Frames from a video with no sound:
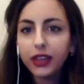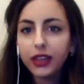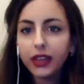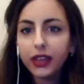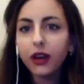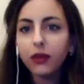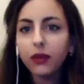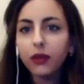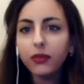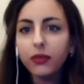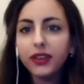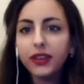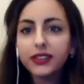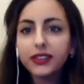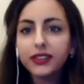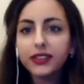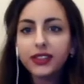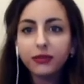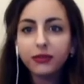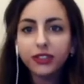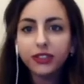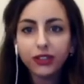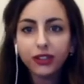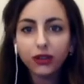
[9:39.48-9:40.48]
his
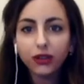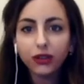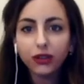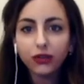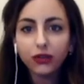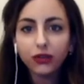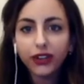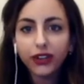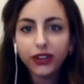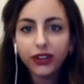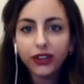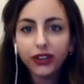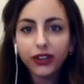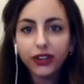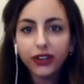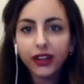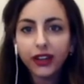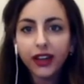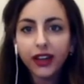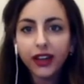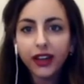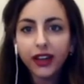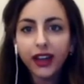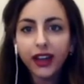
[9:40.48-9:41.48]
subject over here,
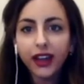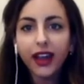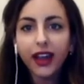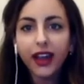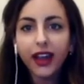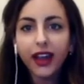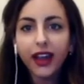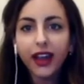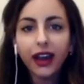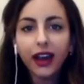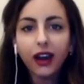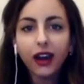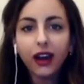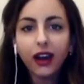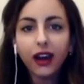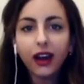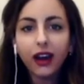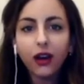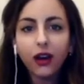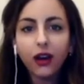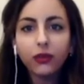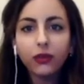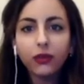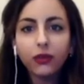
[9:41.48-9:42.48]
and how
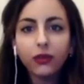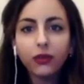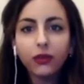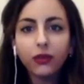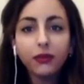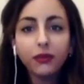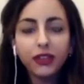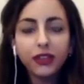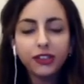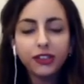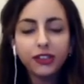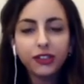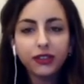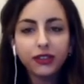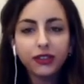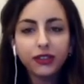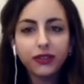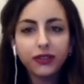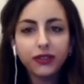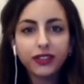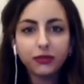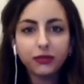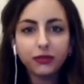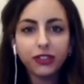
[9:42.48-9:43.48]
the image of his
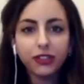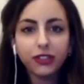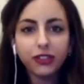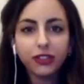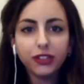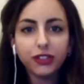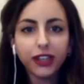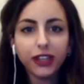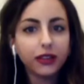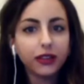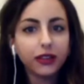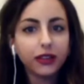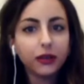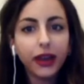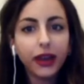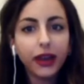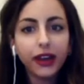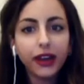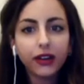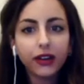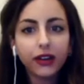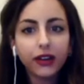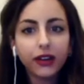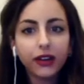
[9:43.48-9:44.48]
subject and the background
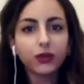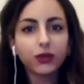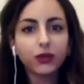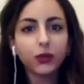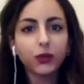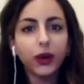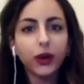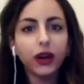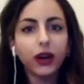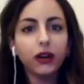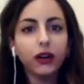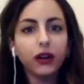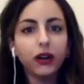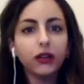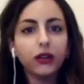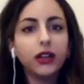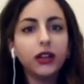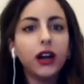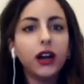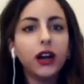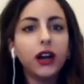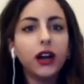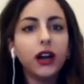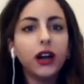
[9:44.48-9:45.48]
as well
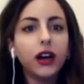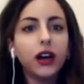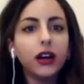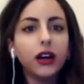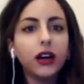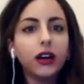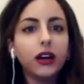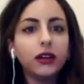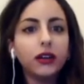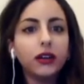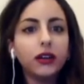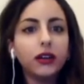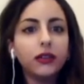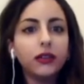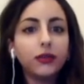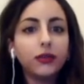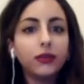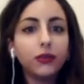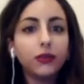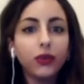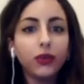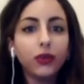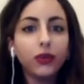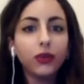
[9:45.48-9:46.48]

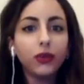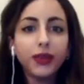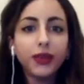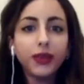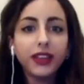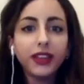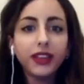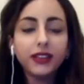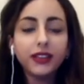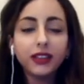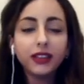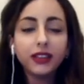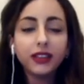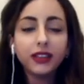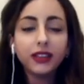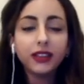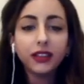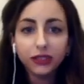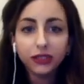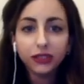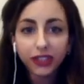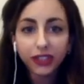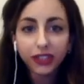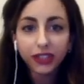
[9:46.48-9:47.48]
was basically
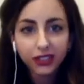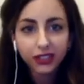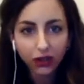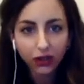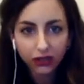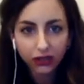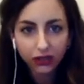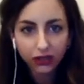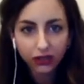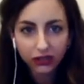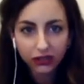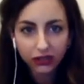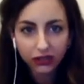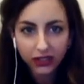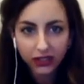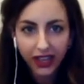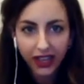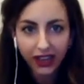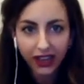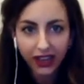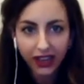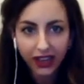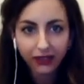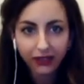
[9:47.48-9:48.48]
projected onto the
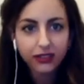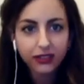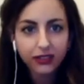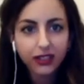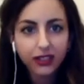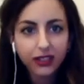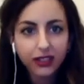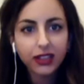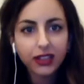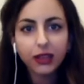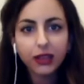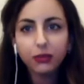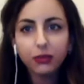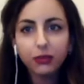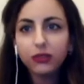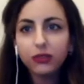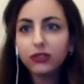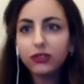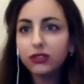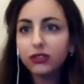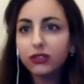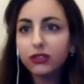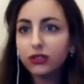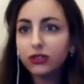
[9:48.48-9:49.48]
canvas, and he's able to
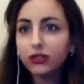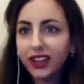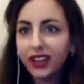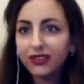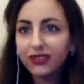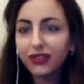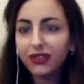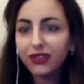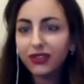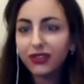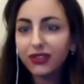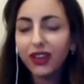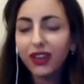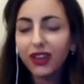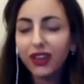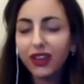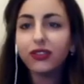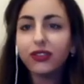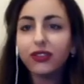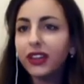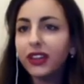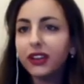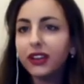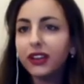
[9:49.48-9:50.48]
trace and from there
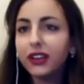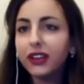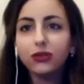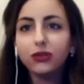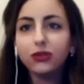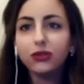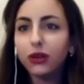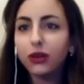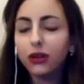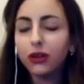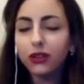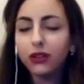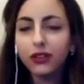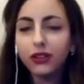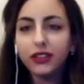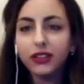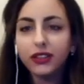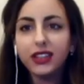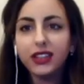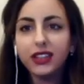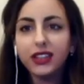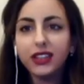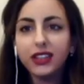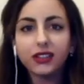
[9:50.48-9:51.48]
do all the
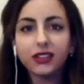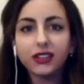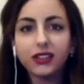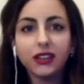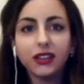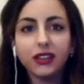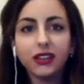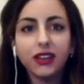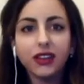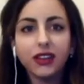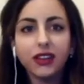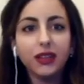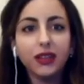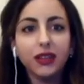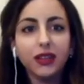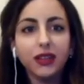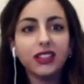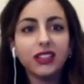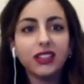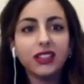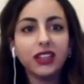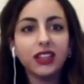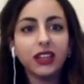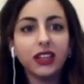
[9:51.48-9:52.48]
details in the painting.
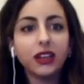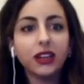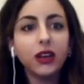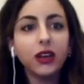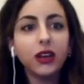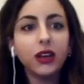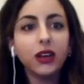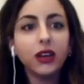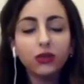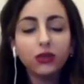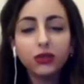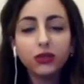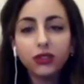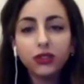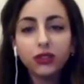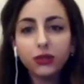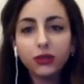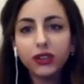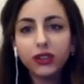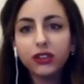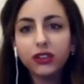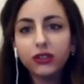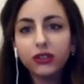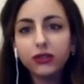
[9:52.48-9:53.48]
So it was a
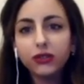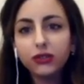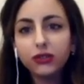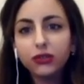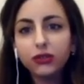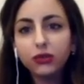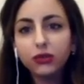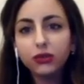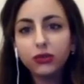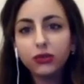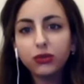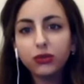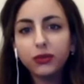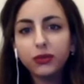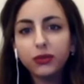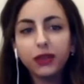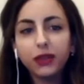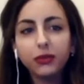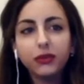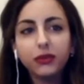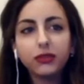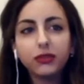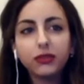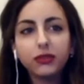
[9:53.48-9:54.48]
wonderful tool to be able
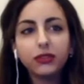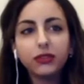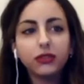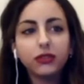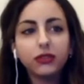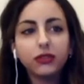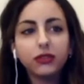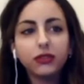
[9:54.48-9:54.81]
to